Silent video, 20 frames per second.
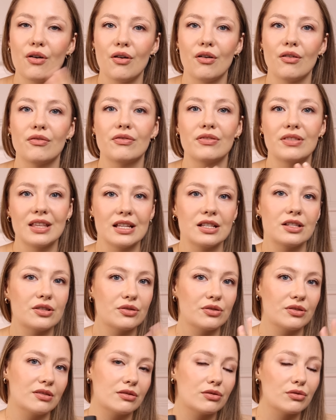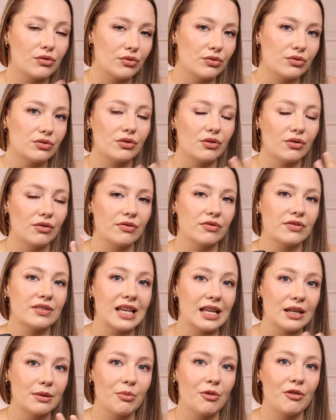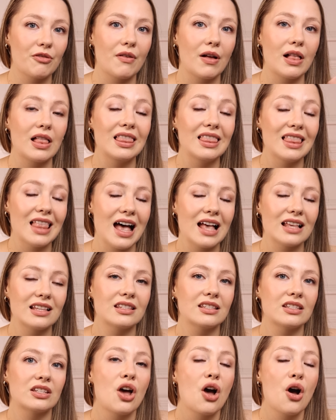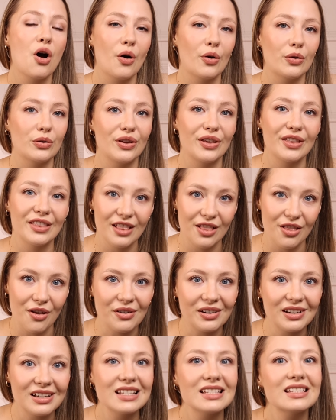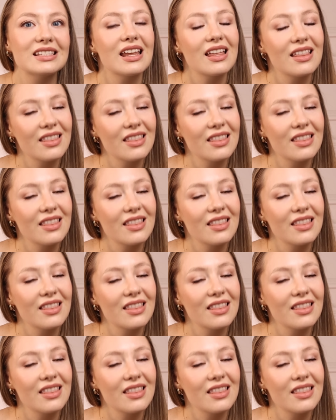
of this sort of scent profile lasts on you the longest,